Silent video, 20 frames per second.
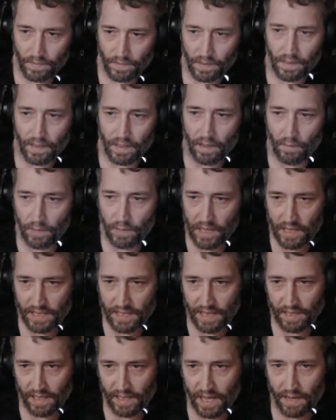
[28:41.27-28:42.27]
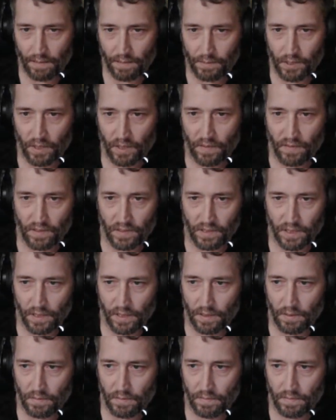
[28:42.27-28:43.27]
And we cut down a lot of observers
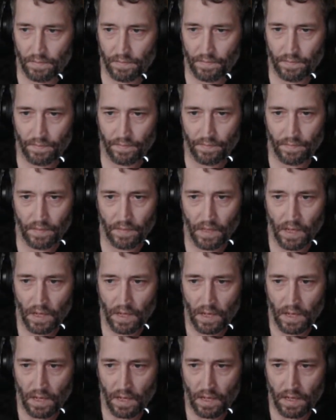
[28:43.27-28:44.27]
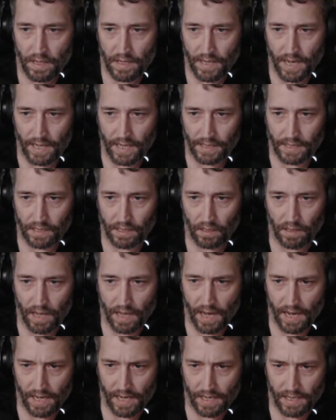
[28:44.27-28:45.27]
too. Yes,
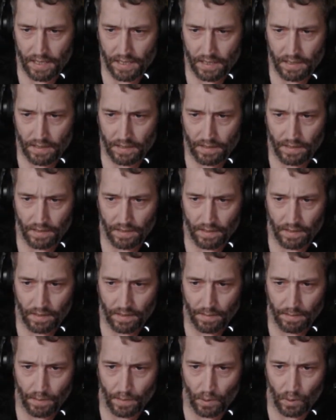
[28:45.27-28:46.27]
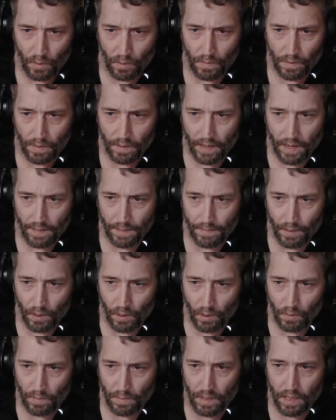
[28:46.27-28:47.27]
okay. Boom and
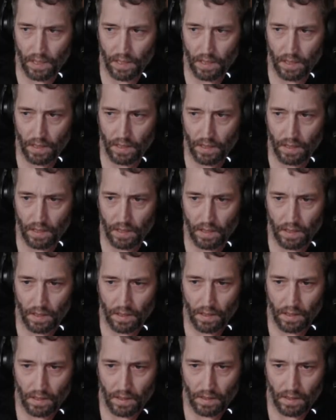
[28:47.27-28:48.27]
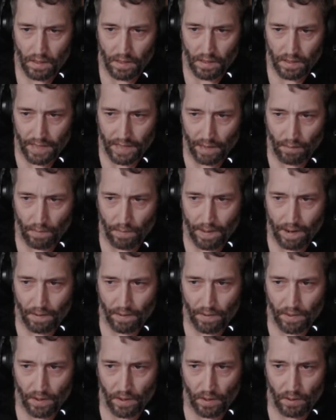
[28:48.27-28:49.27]
boom. That will power
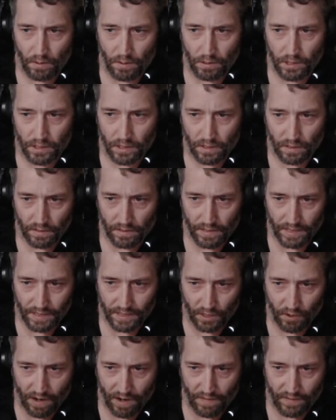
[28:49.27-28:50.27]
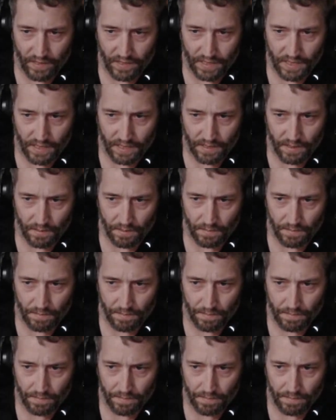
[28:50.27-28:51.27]
those. That's a crafting system
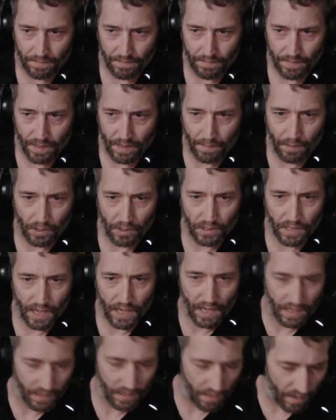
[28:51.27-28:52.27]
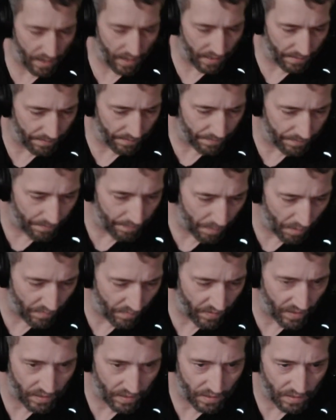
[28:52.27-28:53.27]
on both sides. Alright,
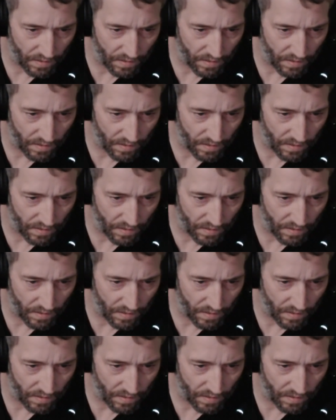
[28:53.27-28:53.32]
perfect.